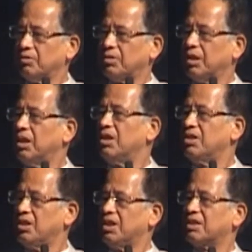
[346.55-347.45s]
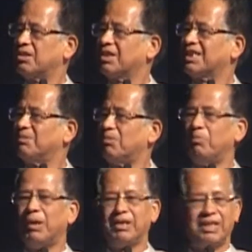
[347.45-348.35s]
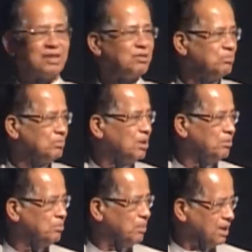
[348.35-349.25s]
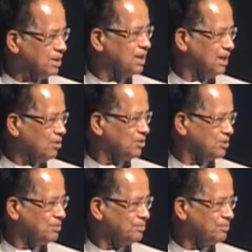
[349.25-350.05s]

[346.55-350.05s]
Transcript: the indigenous system of medicine also.